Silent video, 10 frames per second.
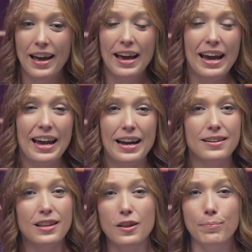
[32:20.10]
And
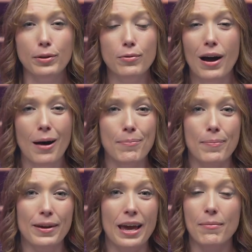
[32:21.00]
this blew up. It
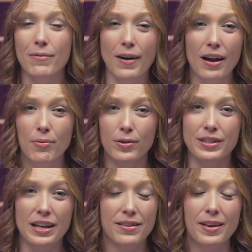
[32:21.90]
became a viral
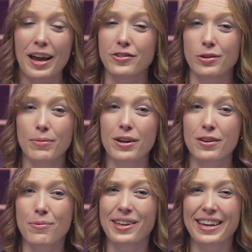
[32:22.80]
sensation because it
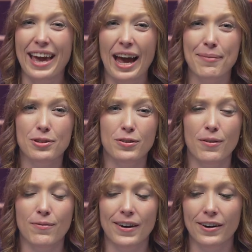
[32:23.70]
really captured a
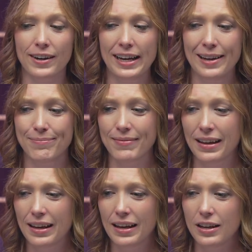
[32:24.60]
very
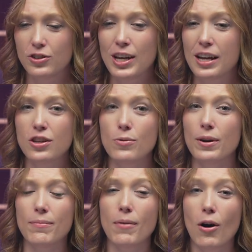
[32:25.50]

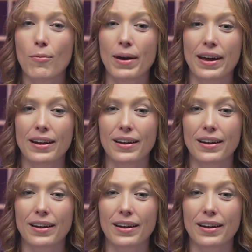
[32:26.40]
genuine moment.